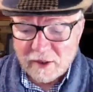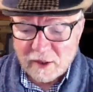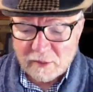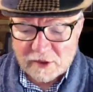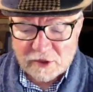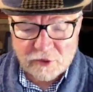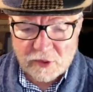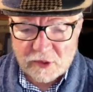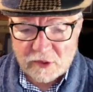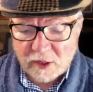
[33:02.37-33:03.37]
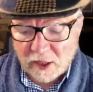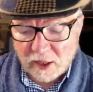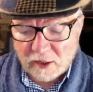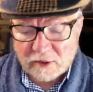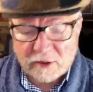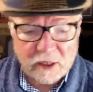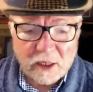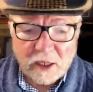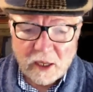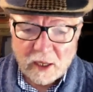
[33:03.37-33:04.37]
demonstration hands,
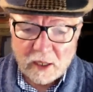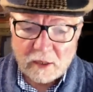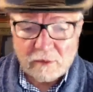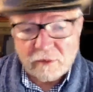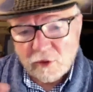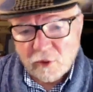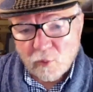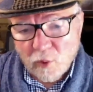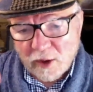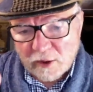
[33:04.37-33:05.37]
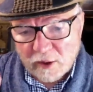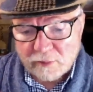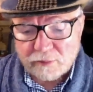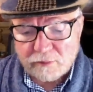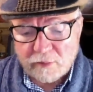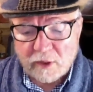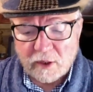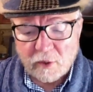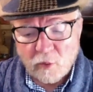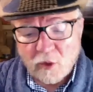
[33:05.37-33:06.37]
and you can wind up
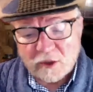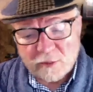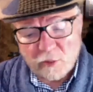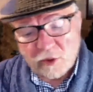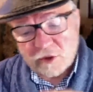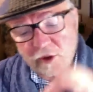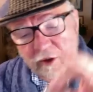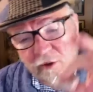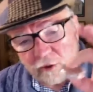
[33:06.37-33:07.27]
uh, the watch. But what you can